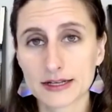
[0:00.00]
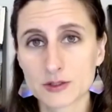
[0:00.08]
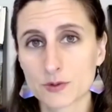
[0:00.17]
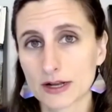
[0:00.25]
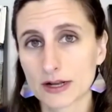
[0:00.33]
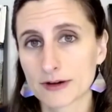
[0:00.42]
is
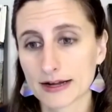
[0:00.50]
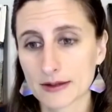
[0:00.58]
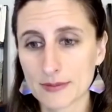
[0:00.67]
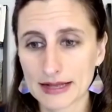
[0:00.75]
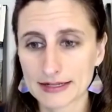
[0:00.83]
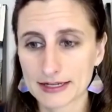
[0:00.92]
what I've
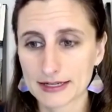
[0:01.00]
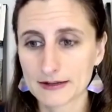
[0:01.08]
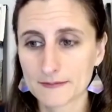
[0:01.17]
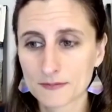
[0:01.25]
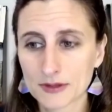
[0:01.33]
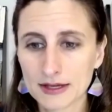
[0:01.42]

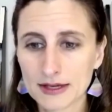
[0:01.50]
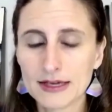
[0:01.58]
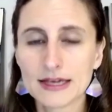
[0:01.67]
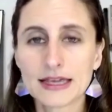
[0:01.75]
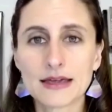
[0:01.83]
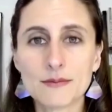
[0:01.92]
recommended,
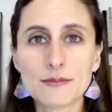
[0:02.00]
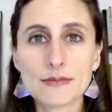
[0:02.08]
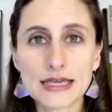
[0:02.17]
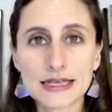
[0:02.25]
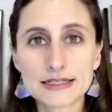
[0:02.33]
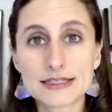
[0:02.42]
it
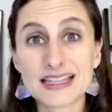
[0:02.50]
means that